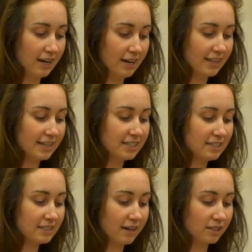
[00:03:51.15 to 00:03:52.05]
And that's a
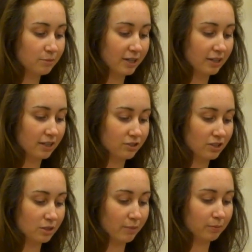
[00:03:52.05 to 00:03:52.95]
desire to make our
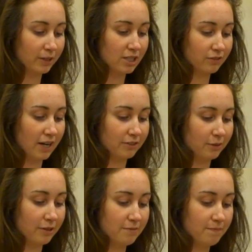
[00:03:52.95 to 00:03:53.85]
countries a better place for
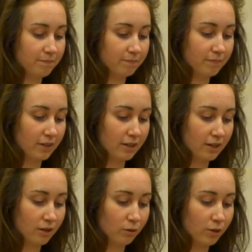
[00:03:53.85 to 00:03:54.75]

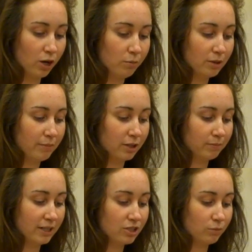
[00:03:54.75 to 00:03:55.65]
everyone. We all want a better
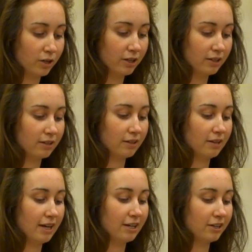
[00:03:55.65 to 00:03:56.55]
place to work
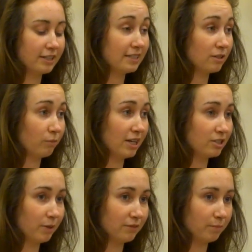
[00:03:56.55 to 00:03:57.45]
and earn a decent wage
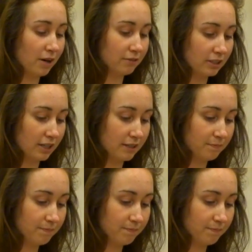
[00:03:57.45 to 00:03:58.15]
above the poverty line.